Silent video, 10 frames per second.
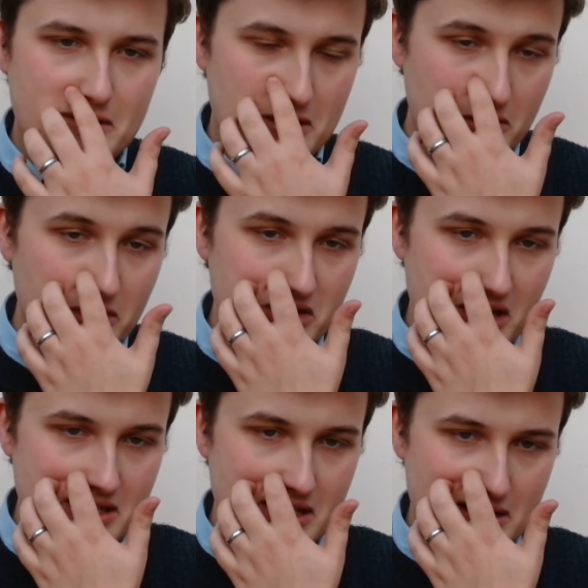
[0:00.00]
to do it
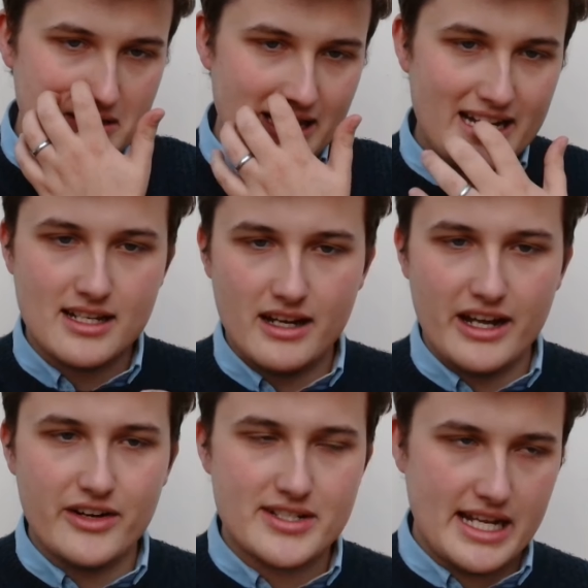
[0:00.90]
justice and to
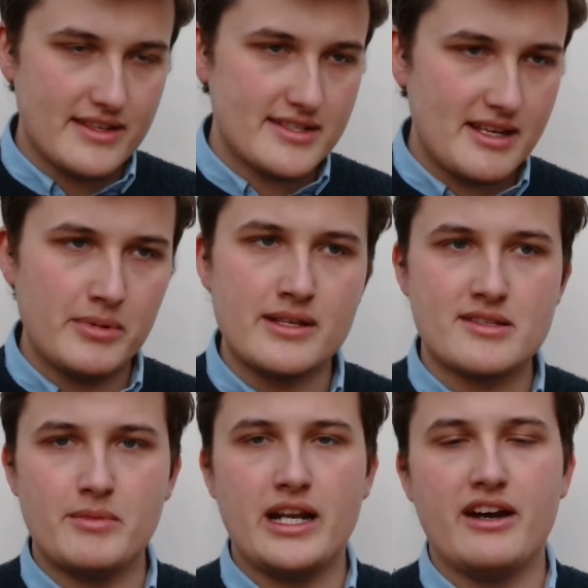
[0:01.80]
understand the
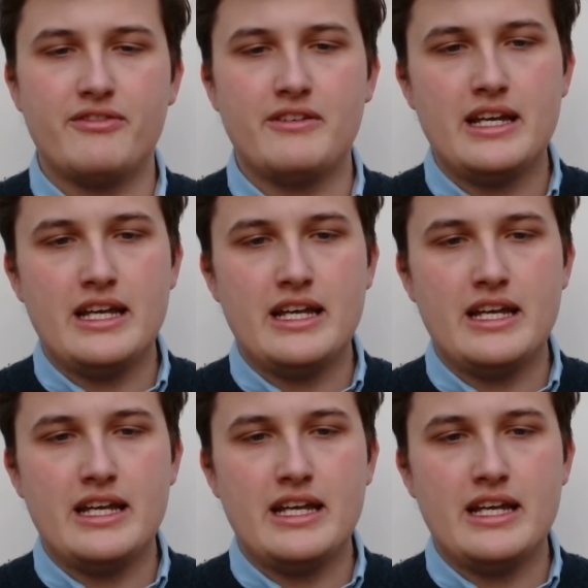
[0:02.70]
symbolism enough